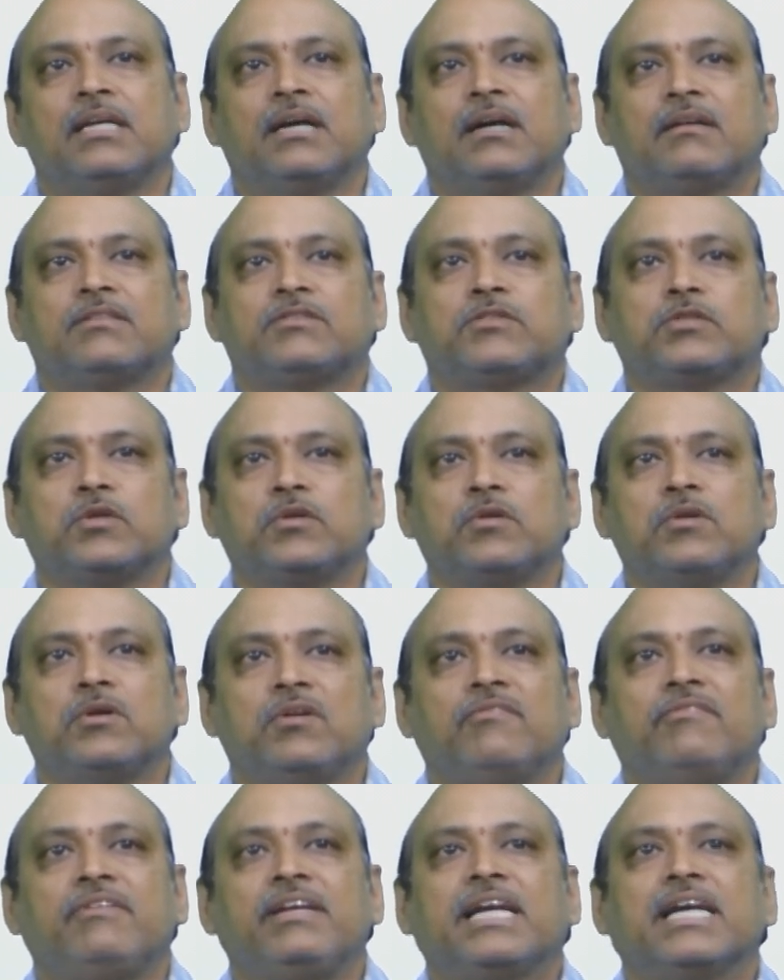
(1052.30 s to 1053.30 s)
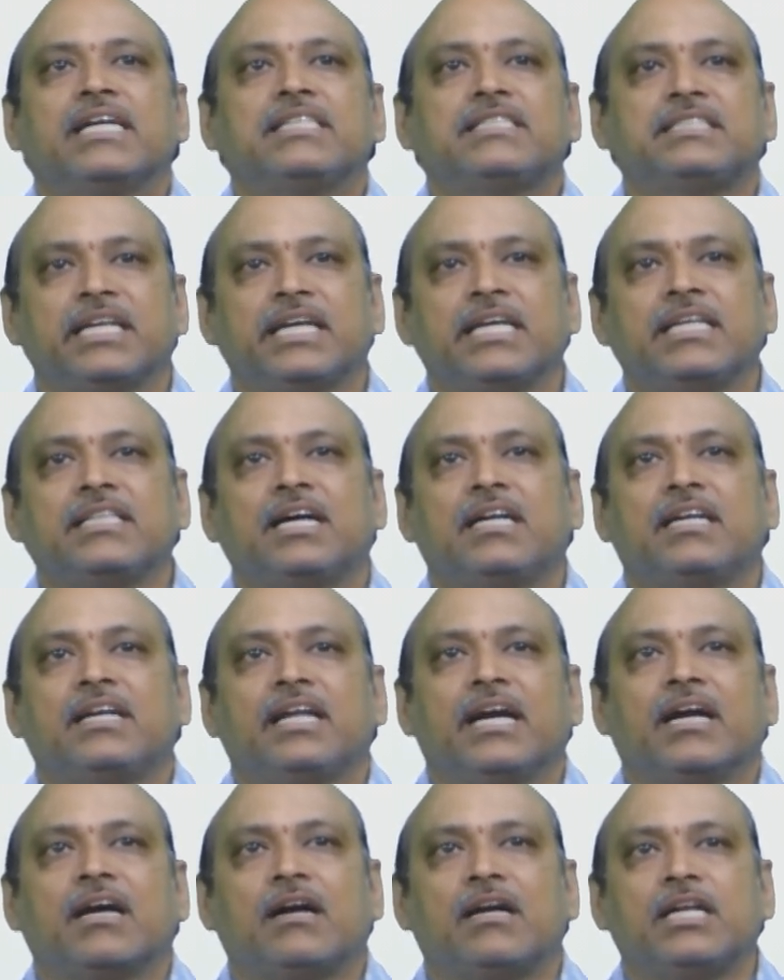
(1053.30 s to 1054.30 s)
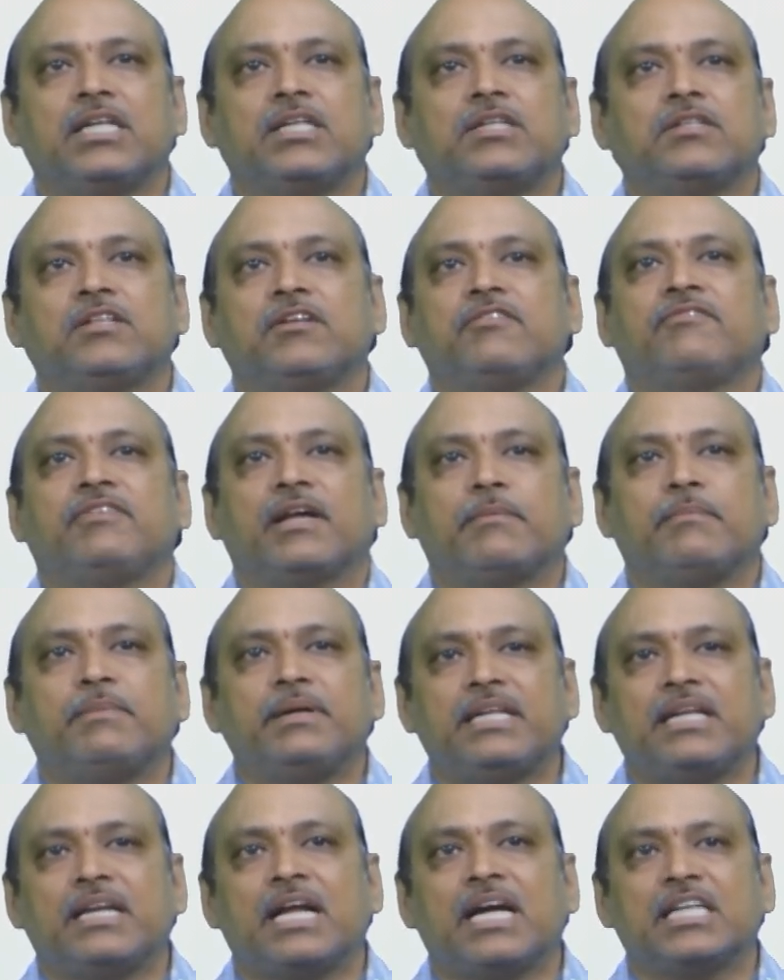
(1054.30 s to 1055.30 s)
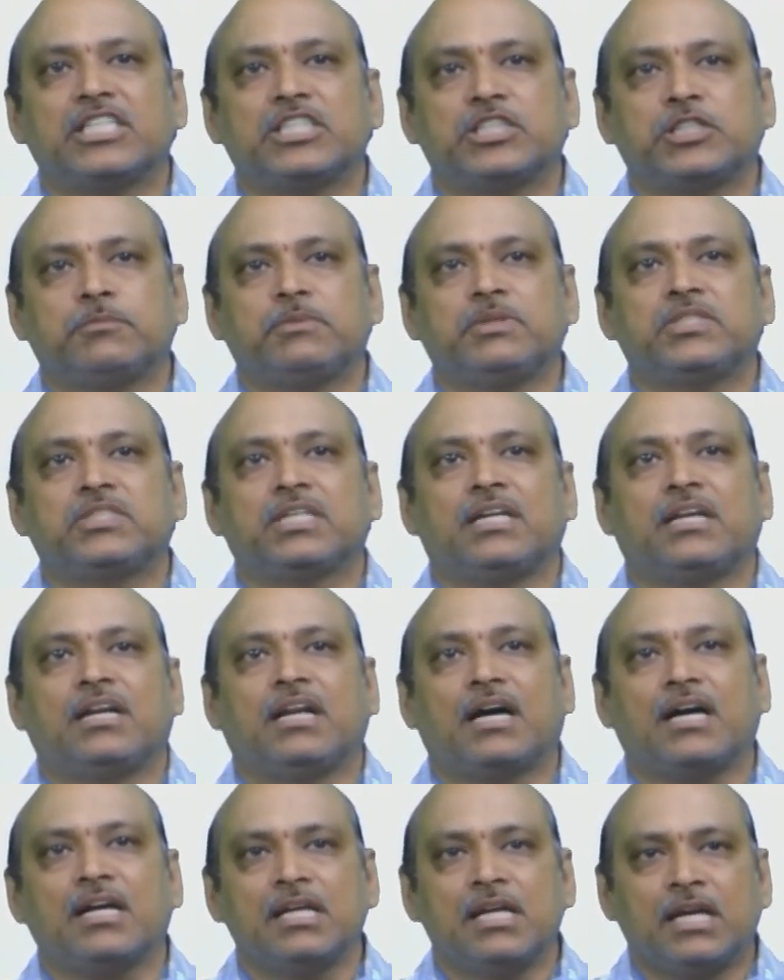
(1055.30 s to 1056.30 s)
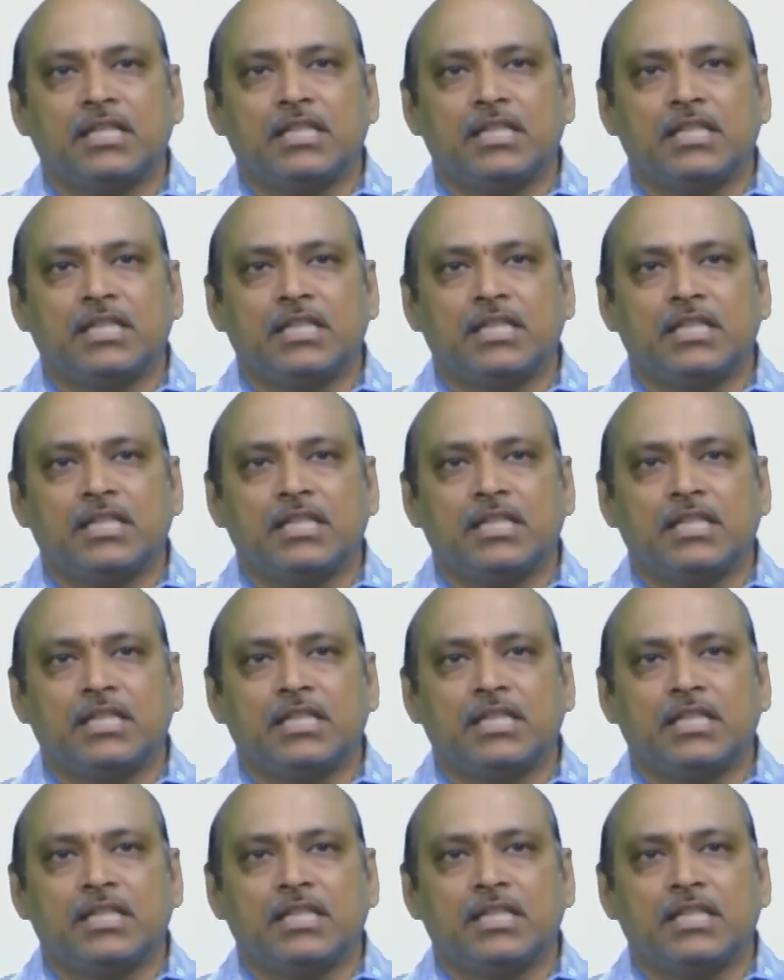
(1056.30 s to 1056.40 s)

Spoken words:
So, we can say that according to the Fermi Dirac distribution law,